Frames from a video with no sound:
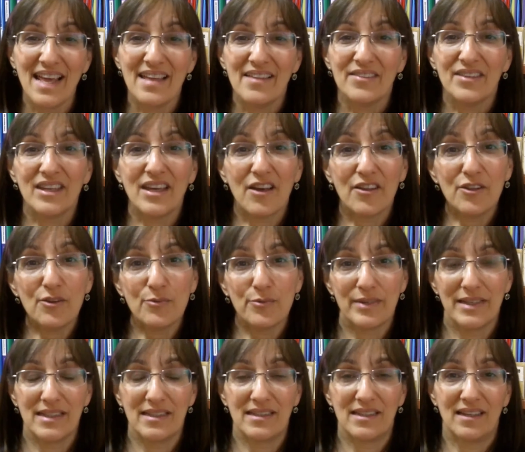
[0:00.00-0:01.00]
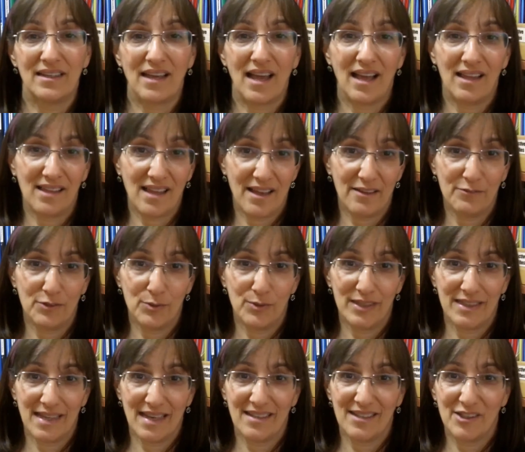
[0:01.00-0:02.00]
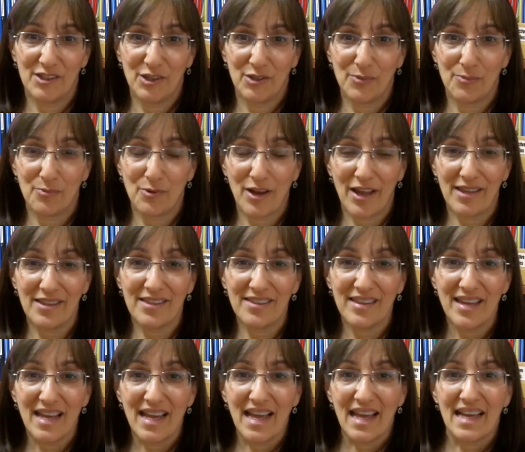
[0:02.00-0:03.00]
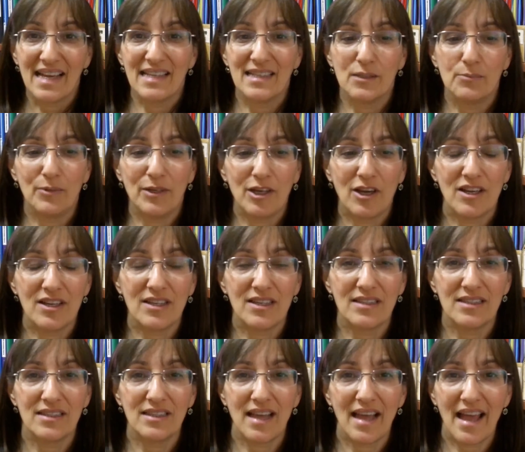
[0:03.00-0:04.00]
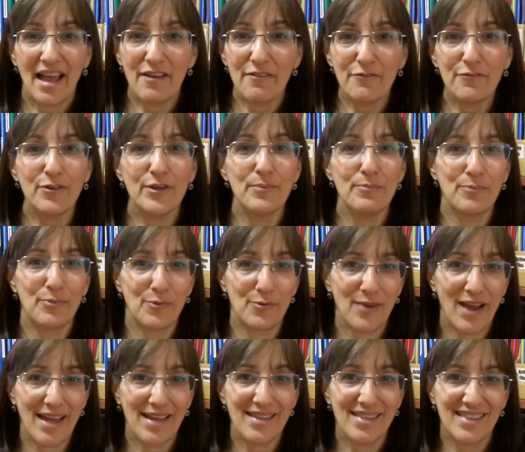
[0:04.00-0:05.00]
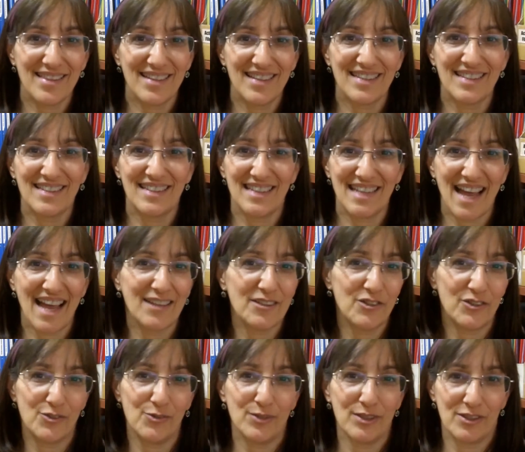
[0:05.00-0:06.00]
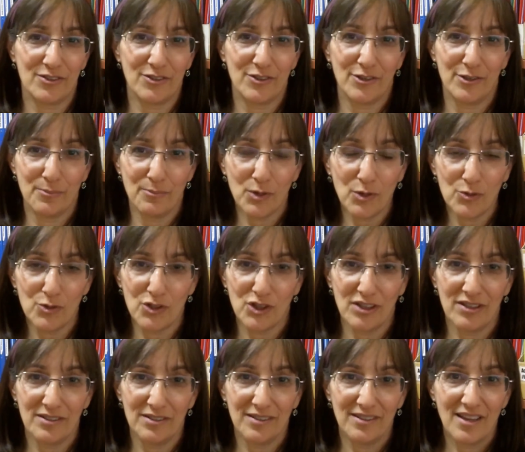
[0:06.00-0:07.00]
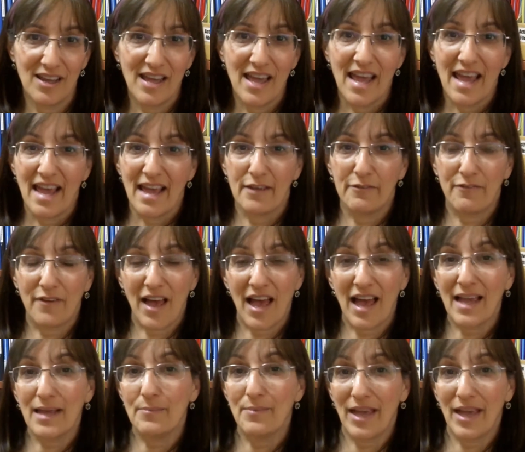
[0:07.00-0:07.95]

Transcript: The other reason I'll have you attend to your breath is because every breath is attached to a certain emotion. If I'm